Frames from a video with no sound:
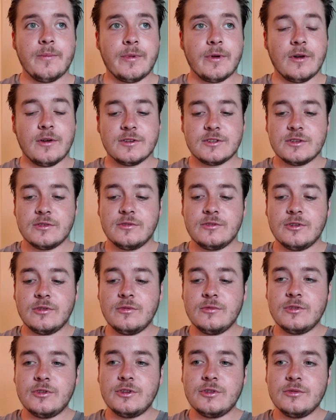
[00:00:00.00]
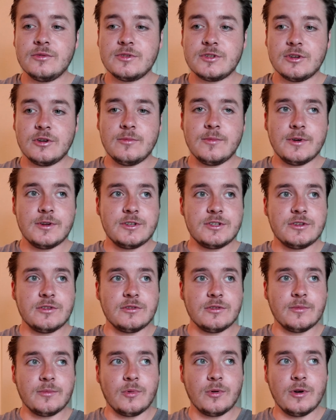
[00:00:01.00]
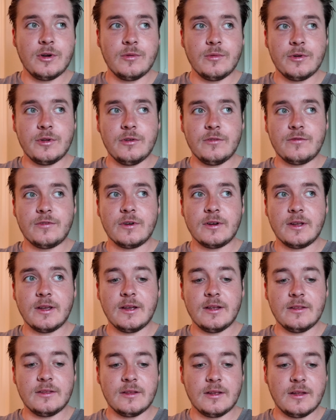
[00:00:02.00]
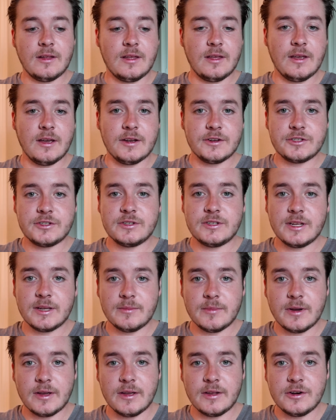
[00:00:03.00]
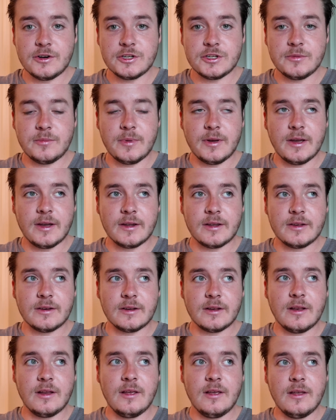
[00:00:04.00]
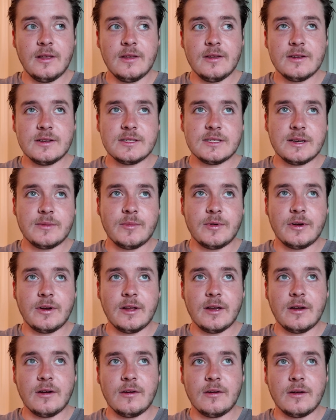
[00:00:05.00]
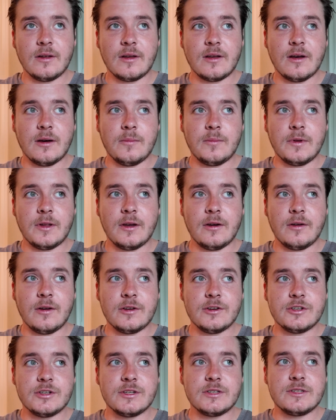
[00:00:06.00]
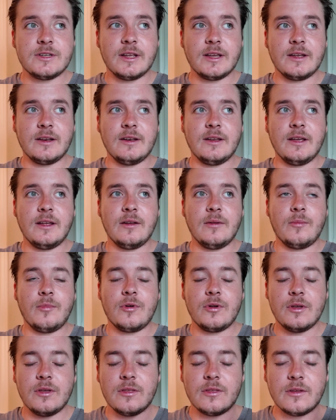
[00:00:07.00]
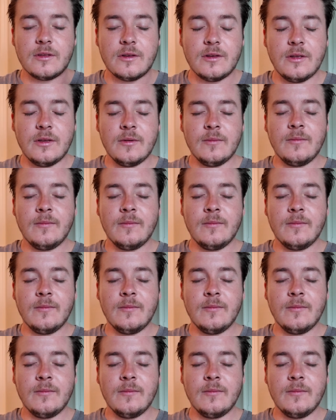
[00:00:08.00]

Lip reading: But also don't do so much to the point where you forget that, hey, I should take my energy back and simmer down and calm down and just take a day to breathe and